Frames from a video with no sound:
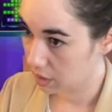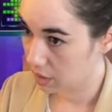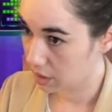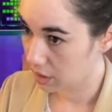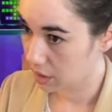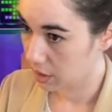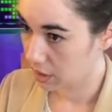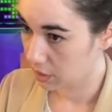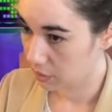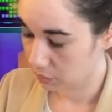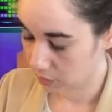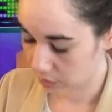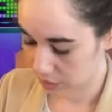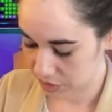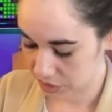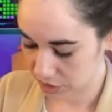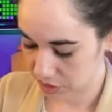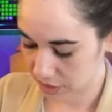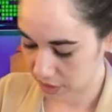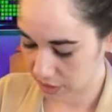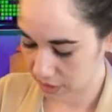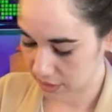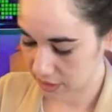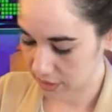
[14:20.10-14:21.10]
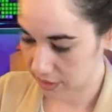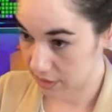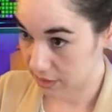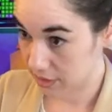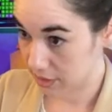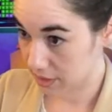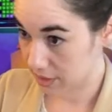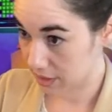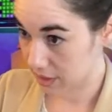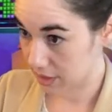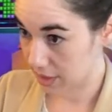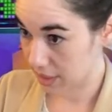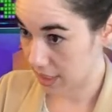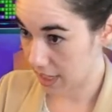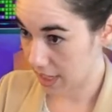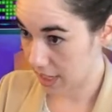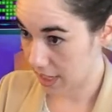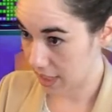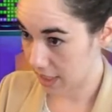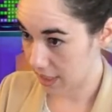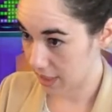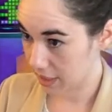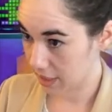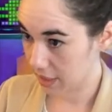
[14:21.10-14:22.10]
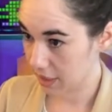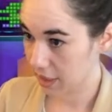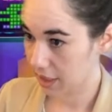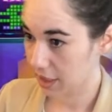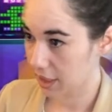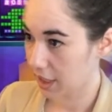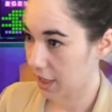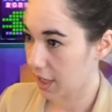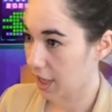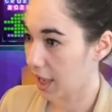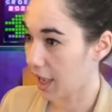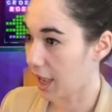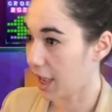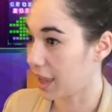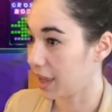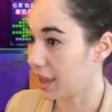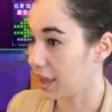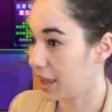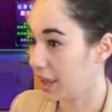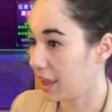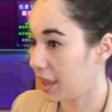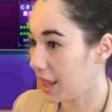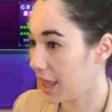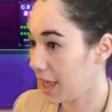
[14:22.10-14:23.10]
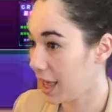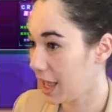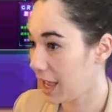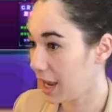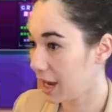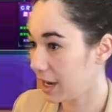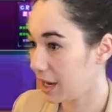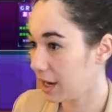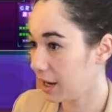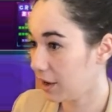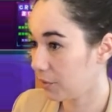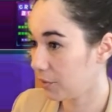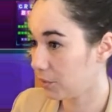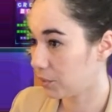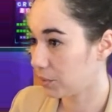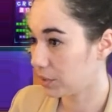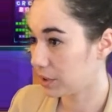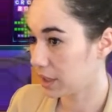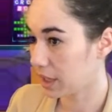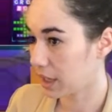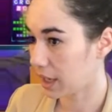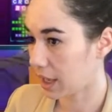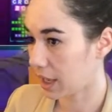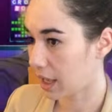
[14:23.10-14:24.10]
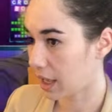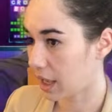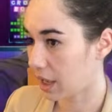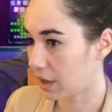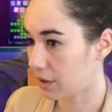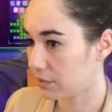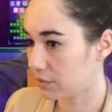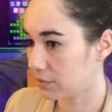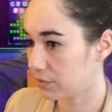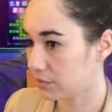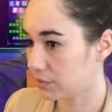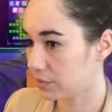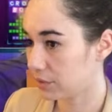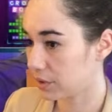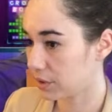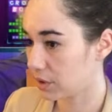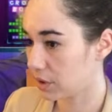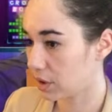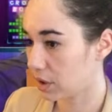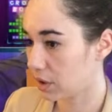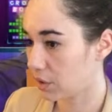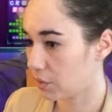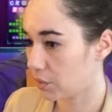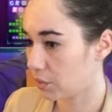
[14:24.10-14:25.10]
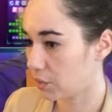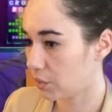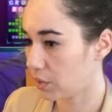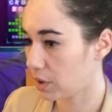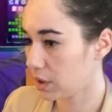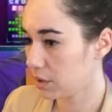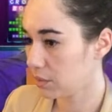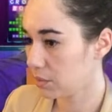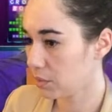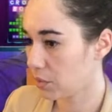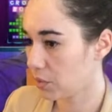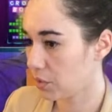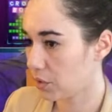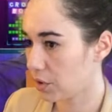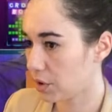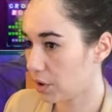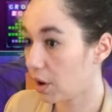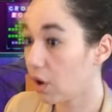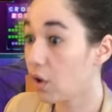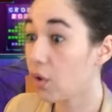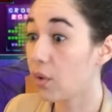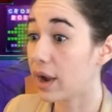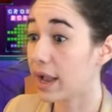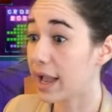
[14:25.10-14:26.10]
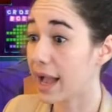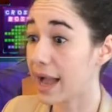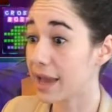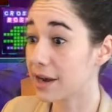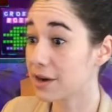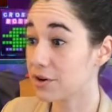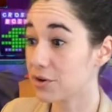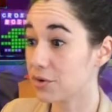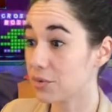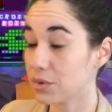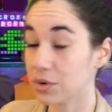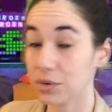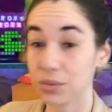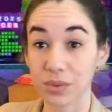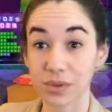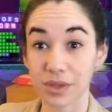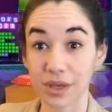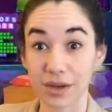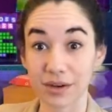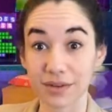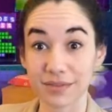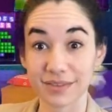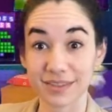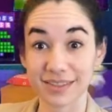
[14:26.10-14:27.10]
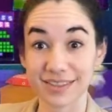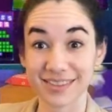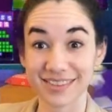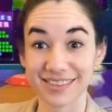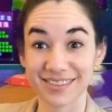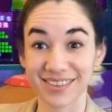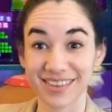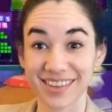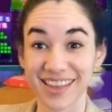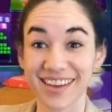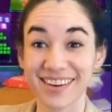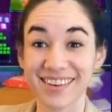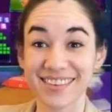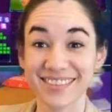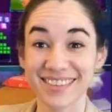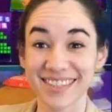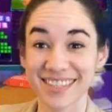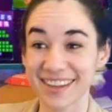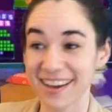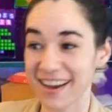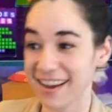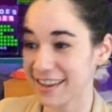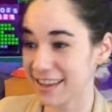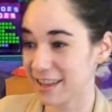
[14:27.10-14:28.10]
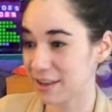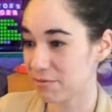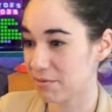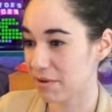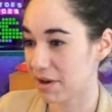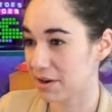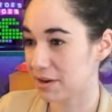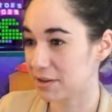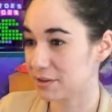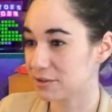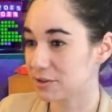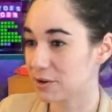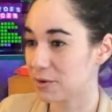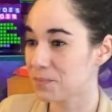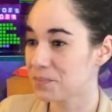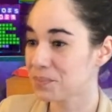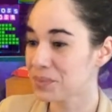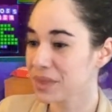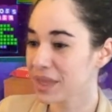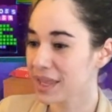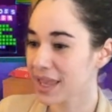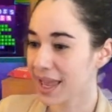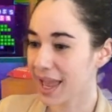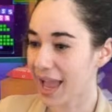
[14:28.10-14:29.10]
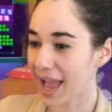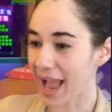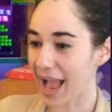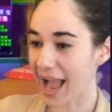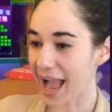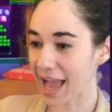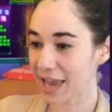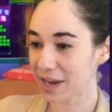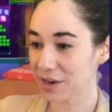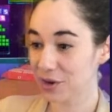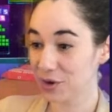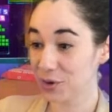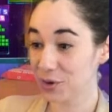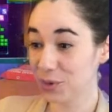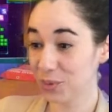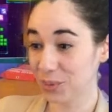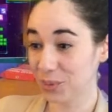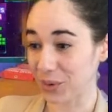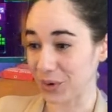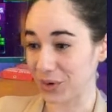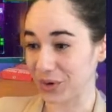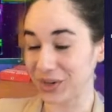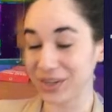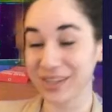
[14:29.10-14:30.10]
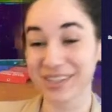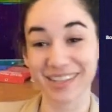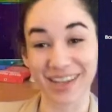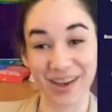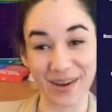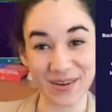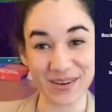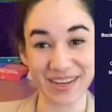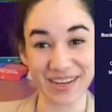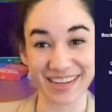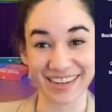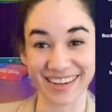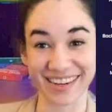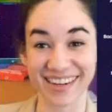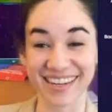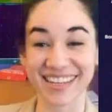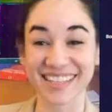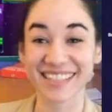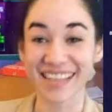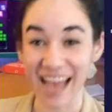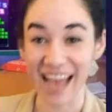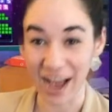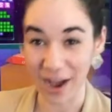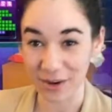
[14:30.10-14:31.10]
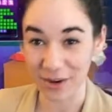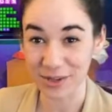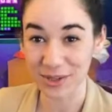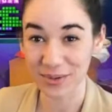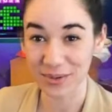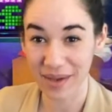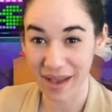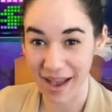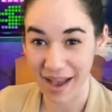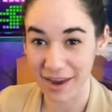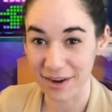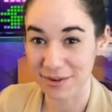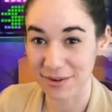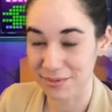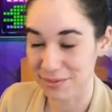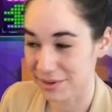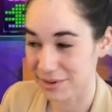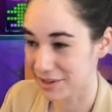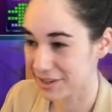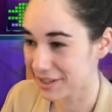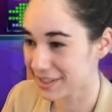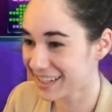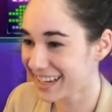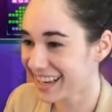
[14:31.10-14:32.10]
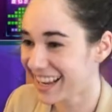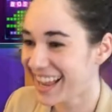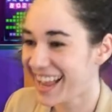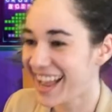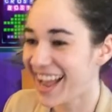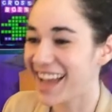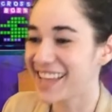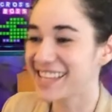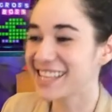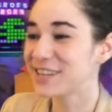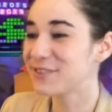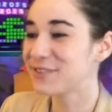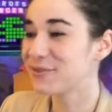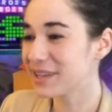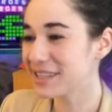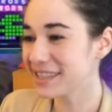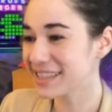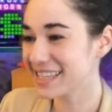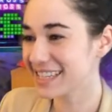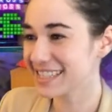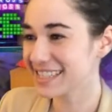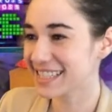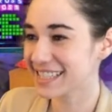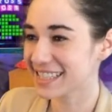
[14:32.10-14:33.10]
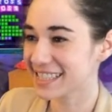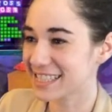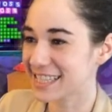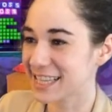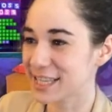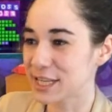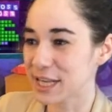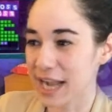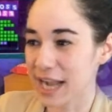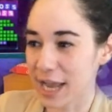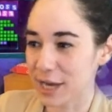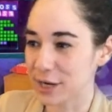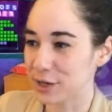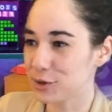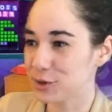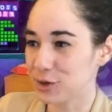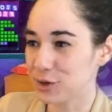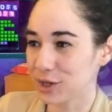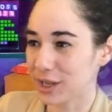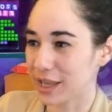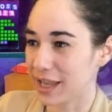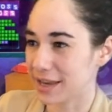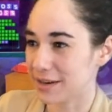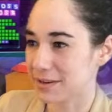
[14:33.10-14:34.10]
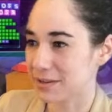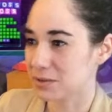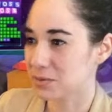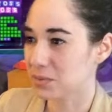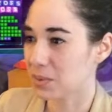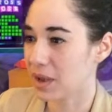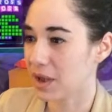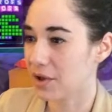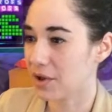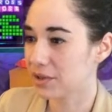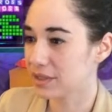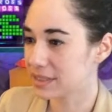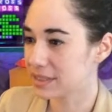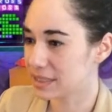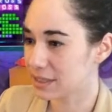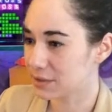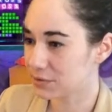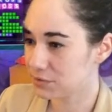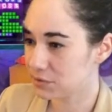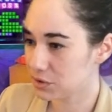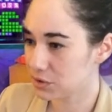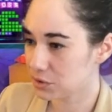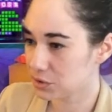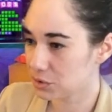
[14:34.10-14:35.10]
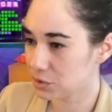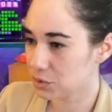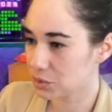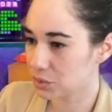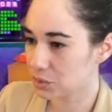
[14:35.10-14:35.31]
which is today, and then we have one more. Oh, I added a word without even talking about it. So add new word down here is how you add a word. And then one thing to kind of look at as well is if you